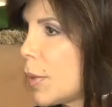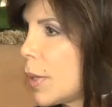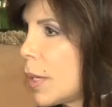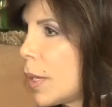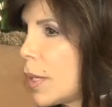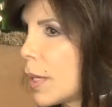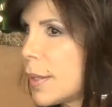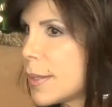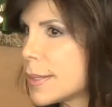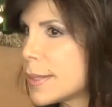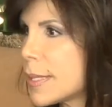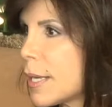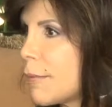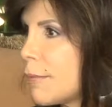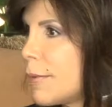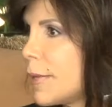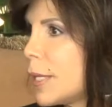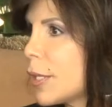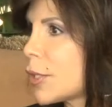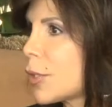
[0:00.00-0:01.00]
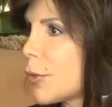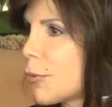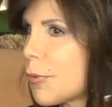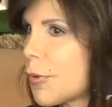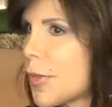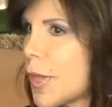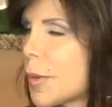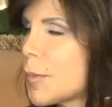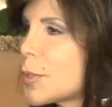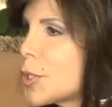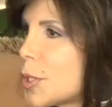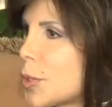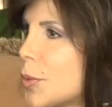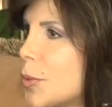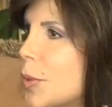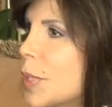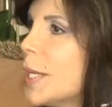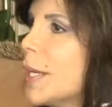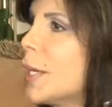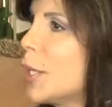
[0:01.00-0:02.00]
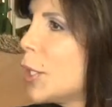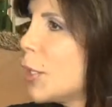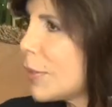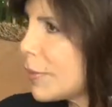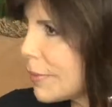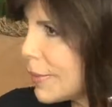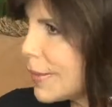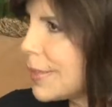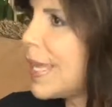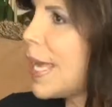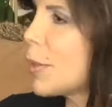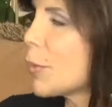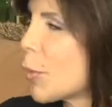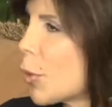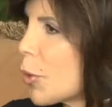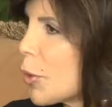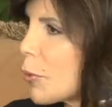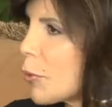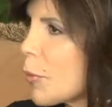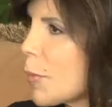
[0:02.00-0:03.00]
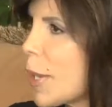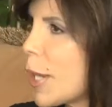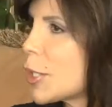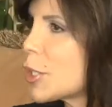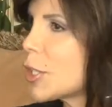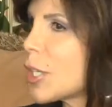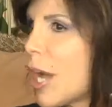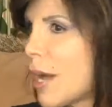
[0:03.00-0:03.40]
a vehicle for them to get more information.